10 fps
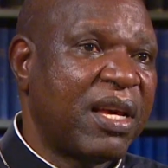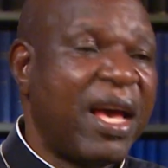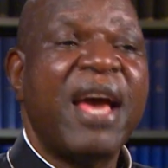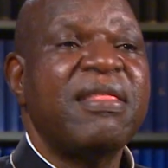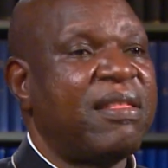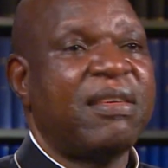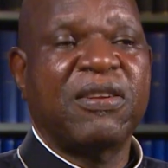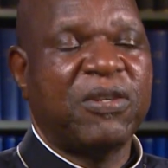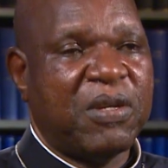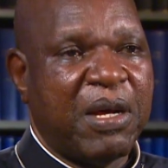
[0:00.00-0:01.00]

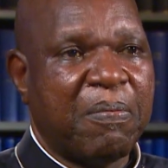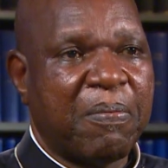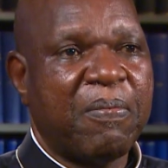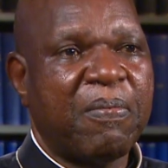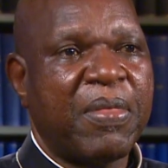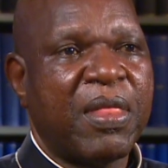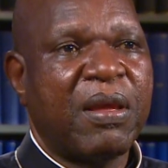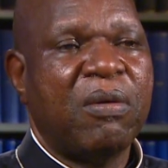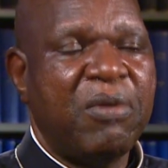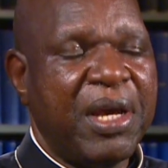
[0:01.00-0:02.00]
anything to them.
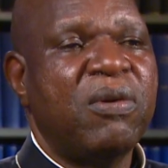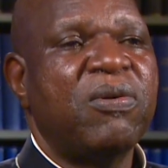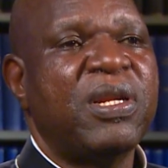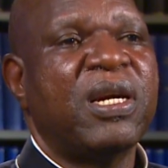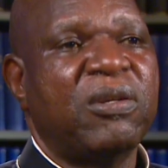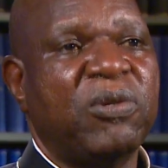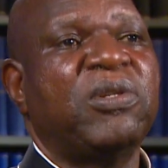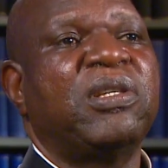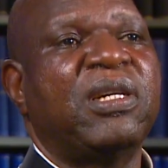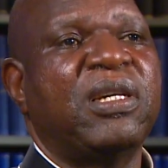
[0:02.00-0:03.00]
We go there to
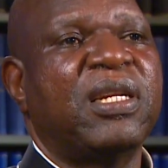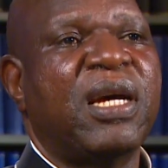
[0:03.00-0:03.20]
share it